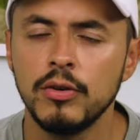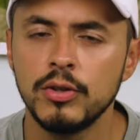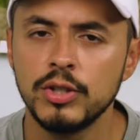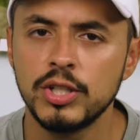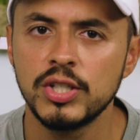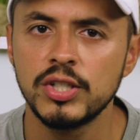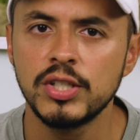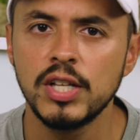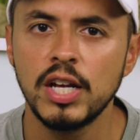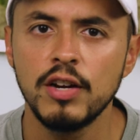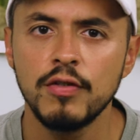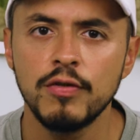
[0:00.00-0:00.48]
There was
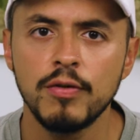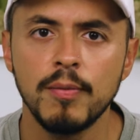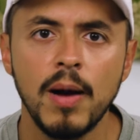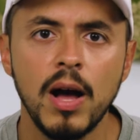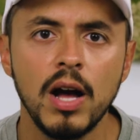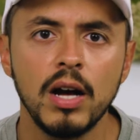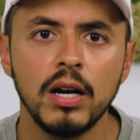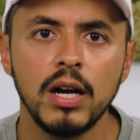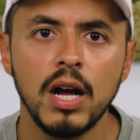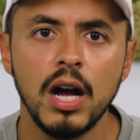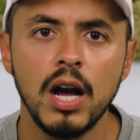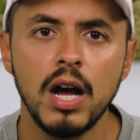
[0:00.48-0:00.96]
a study from
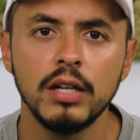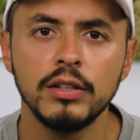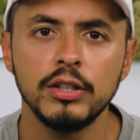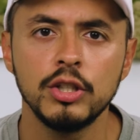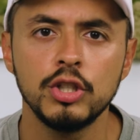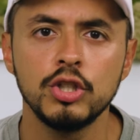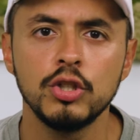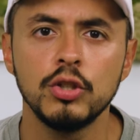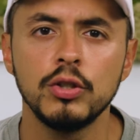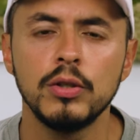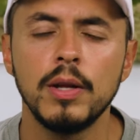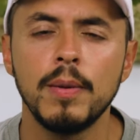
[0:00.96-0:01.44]
Hong Kong
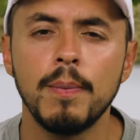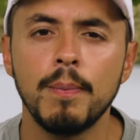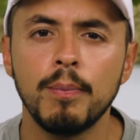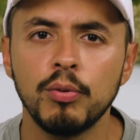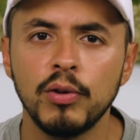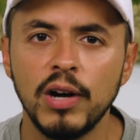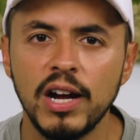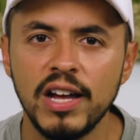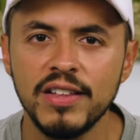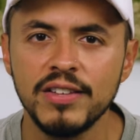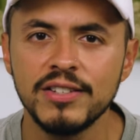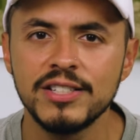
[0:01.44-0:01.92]
that showed that
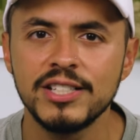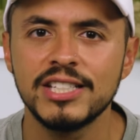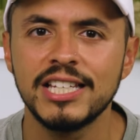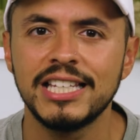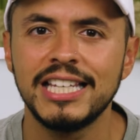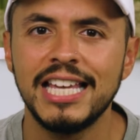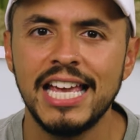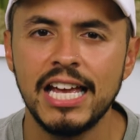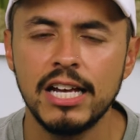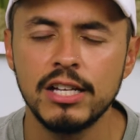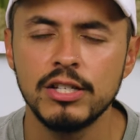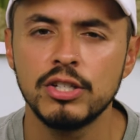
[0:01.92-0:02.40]

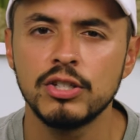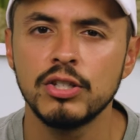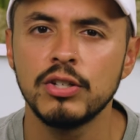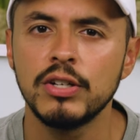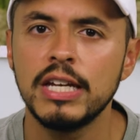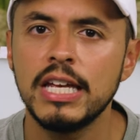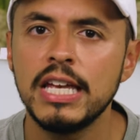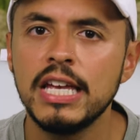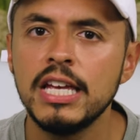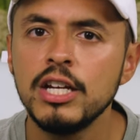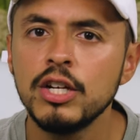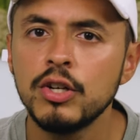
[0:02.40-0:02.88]
breast
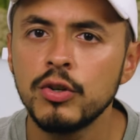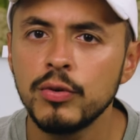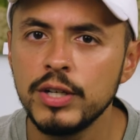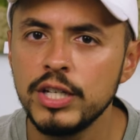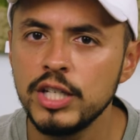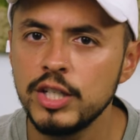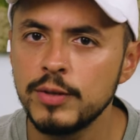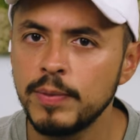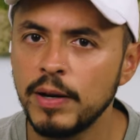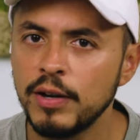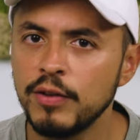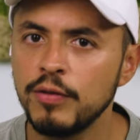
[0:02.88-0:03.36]
cancer
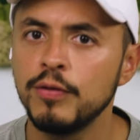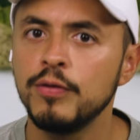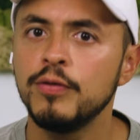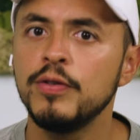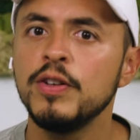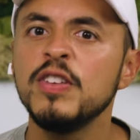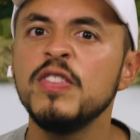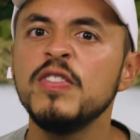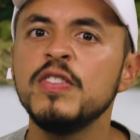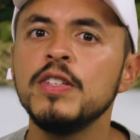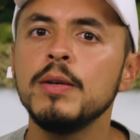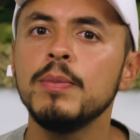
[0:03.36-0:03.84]
increased by
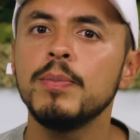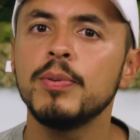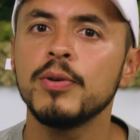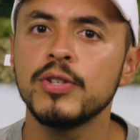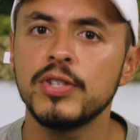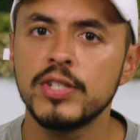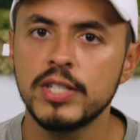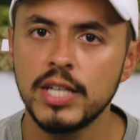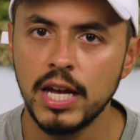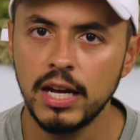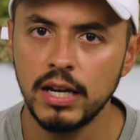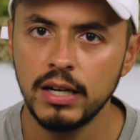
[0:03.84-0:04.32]

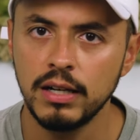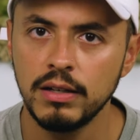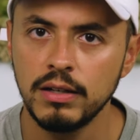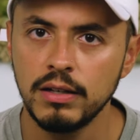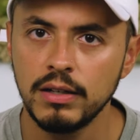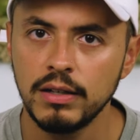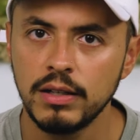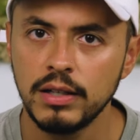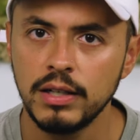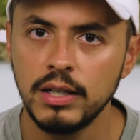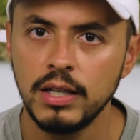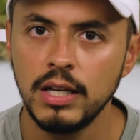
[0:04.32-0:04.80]
50%
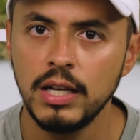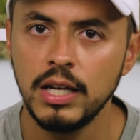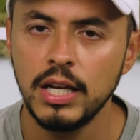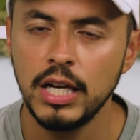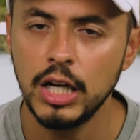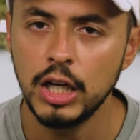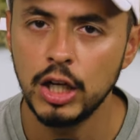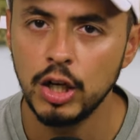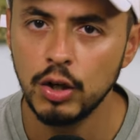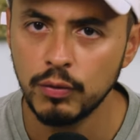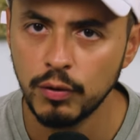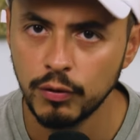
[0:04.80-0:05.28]

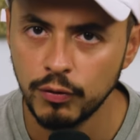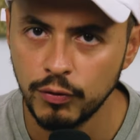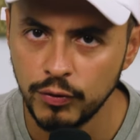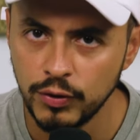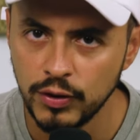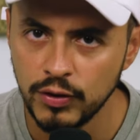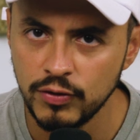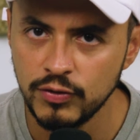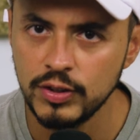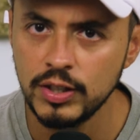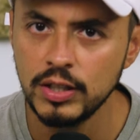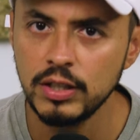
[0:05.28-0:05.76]
in over
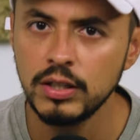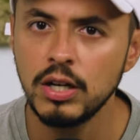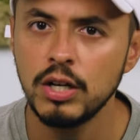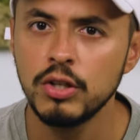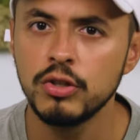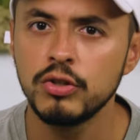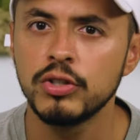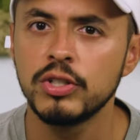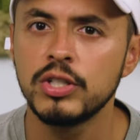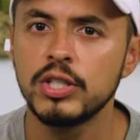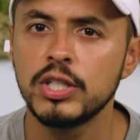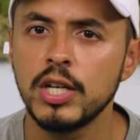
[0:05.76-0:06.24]

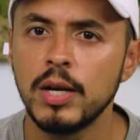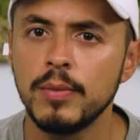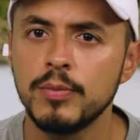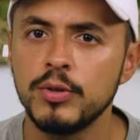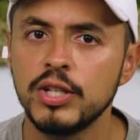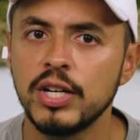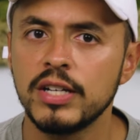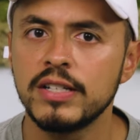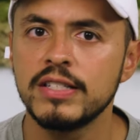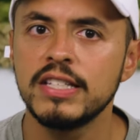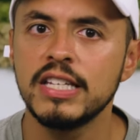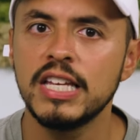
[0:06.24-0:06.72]
1,500
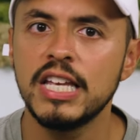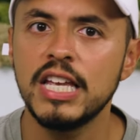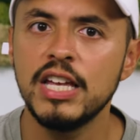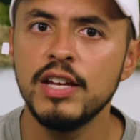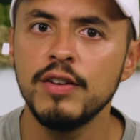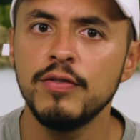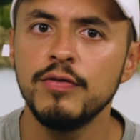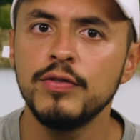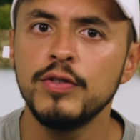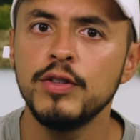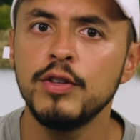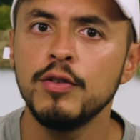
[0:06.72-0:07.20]
subjects
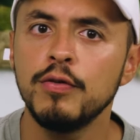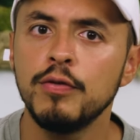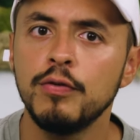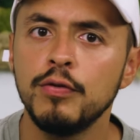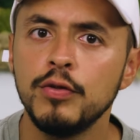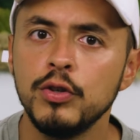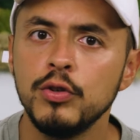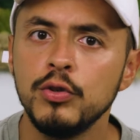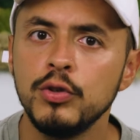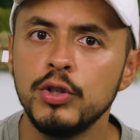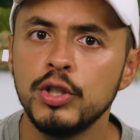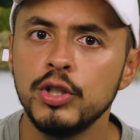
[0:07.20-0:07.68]
if the
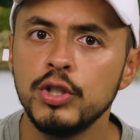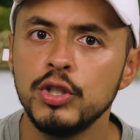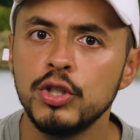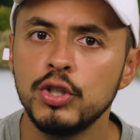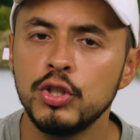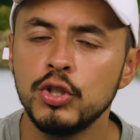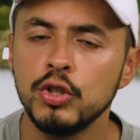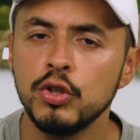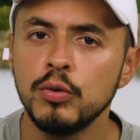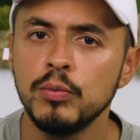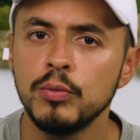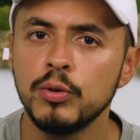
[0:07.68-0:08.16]
food
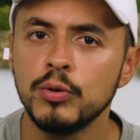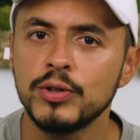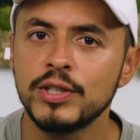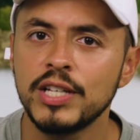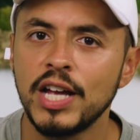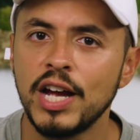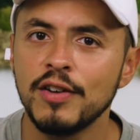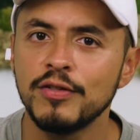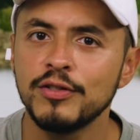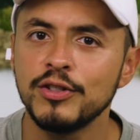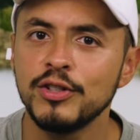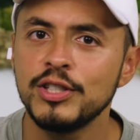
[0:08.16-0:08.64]
consumed was
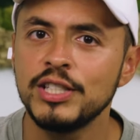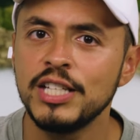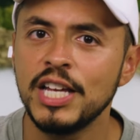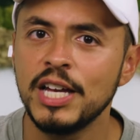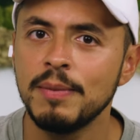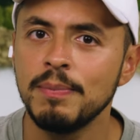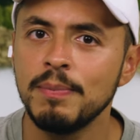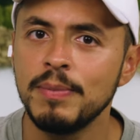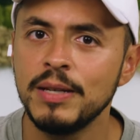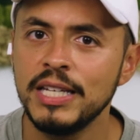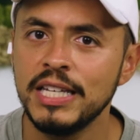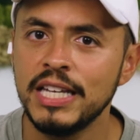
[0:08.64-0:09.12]
after
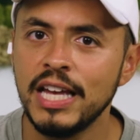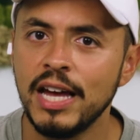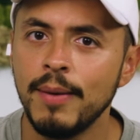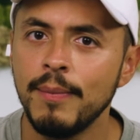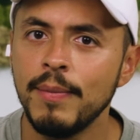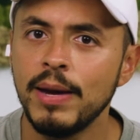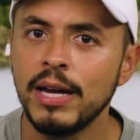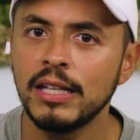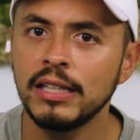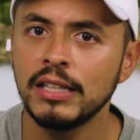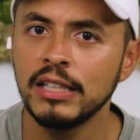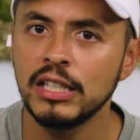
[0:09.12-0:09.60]
10
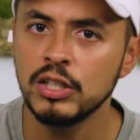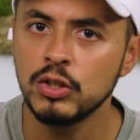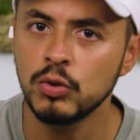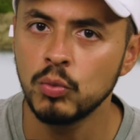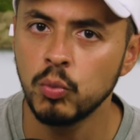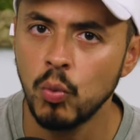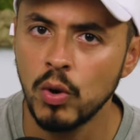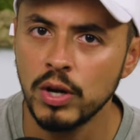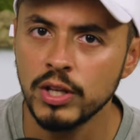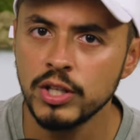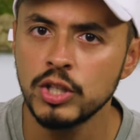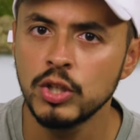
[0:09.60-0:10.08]
p.m. at
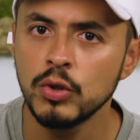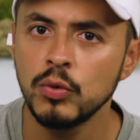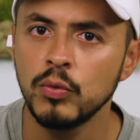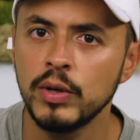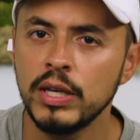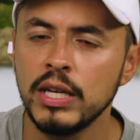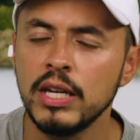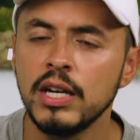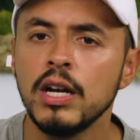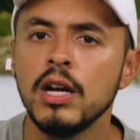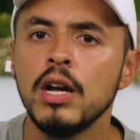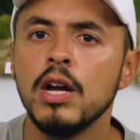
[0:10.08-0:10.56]
least once a
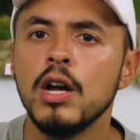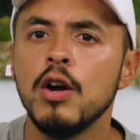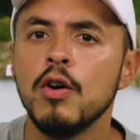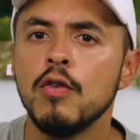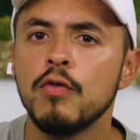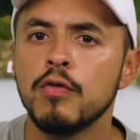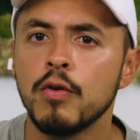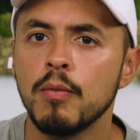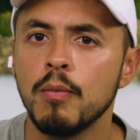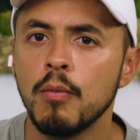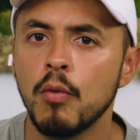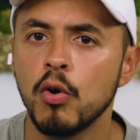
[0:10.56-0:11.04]
week
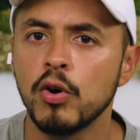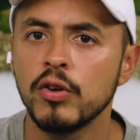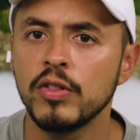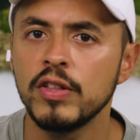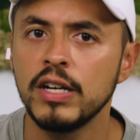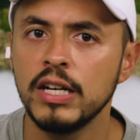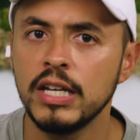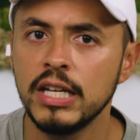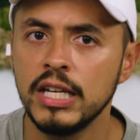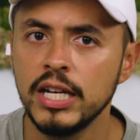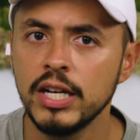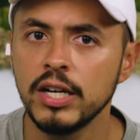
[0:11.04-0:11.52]
for more
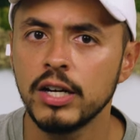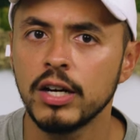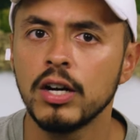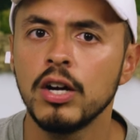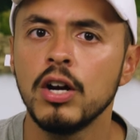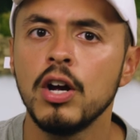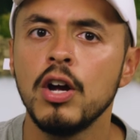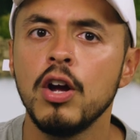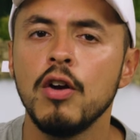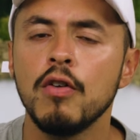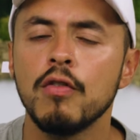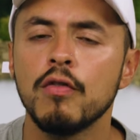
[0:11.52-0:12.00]
than a
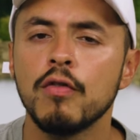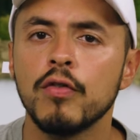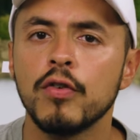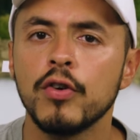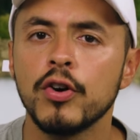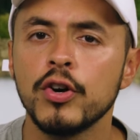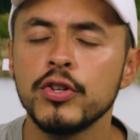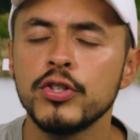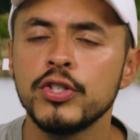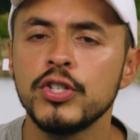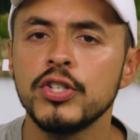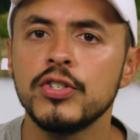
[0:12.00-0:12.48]
year
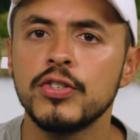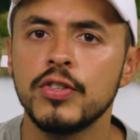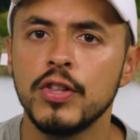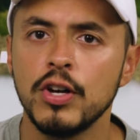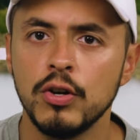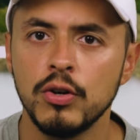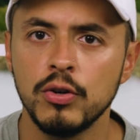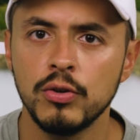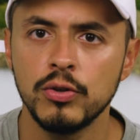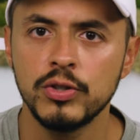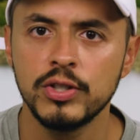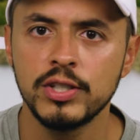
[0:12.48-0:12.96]
versus
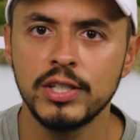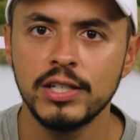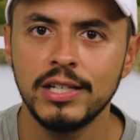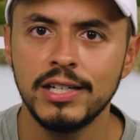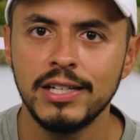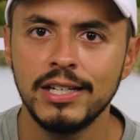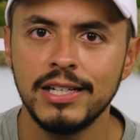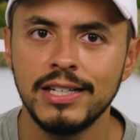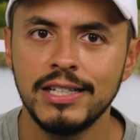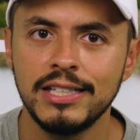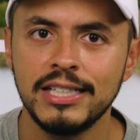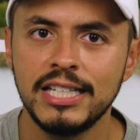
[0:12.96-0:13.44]
those
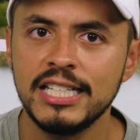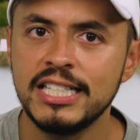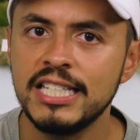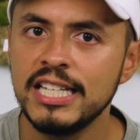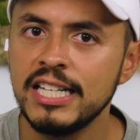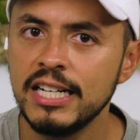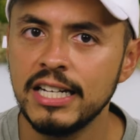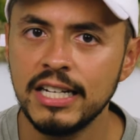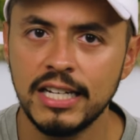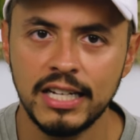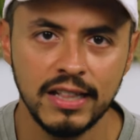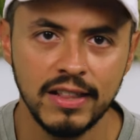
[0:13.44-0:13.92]
that
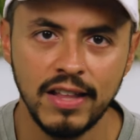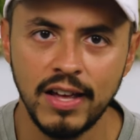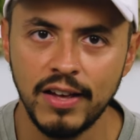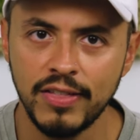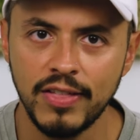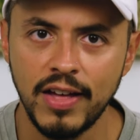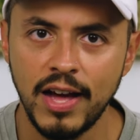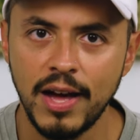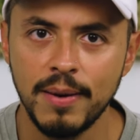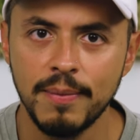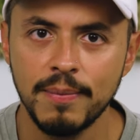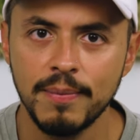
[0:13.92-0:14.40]
didn't eat like
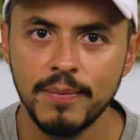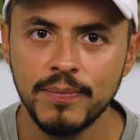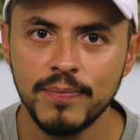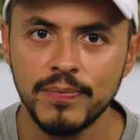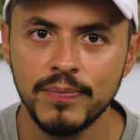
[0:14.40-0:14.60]
that.